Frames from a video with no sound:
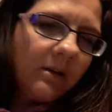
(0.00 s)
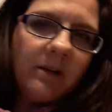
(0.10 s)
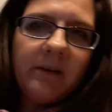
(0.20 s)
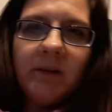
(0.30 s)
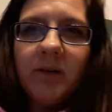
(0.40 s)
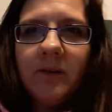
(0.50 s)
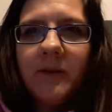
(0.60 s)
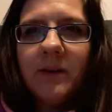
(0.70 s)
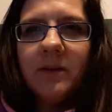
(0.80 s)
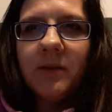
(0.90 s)
I don't know if
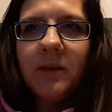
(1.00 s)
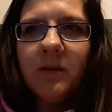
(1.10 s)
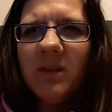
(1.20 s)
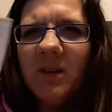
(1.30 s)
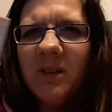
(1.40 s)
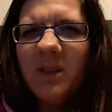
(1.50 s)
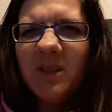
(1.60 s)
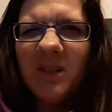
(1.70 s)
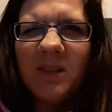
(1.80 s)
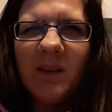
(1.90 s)
that's a thing or not. I
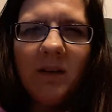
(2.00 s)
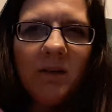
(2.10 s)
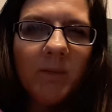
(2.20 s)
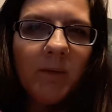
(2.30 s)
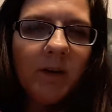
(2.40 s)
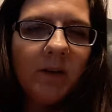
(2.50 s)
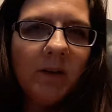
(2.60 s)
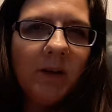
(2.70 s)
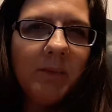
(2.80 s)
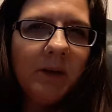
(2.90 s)
also think this might be a
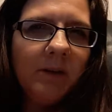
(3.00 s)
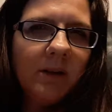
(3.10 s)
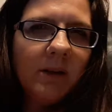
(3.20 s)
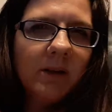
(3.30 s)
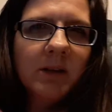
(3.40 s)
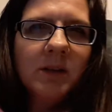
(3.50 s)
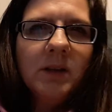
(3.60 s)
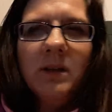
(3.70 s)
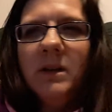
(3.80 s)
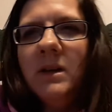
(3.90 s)
tiny bit dark,
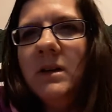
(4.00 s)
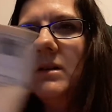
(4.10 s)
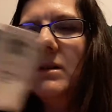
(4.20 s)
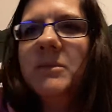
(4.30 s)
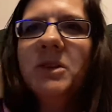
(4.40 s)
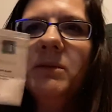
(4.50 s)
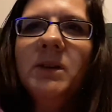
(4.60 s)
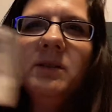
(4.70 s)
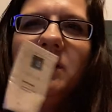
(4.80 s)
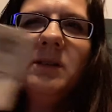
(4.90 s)
so
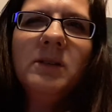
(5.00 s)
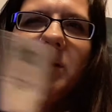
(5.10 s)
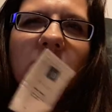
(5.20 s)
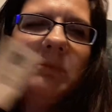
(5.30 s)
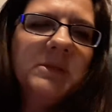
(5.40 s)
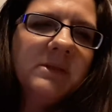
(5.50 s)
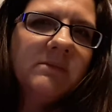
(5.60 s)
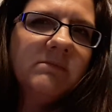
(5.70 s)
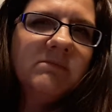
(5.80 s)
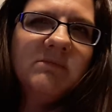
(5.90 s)
mixing it helps
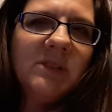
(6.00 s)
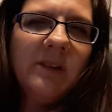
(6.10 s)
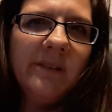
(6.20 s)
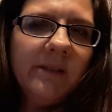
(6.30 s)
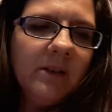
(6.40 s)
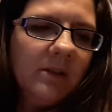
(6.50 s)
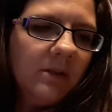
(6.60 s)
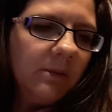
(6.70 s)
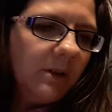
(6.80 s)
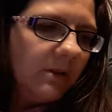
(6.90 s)
lighten it a
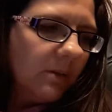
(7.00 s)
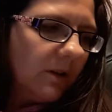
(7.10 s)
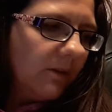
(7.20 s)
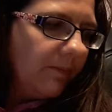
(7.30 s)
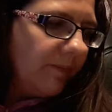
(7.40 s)
little bit as well.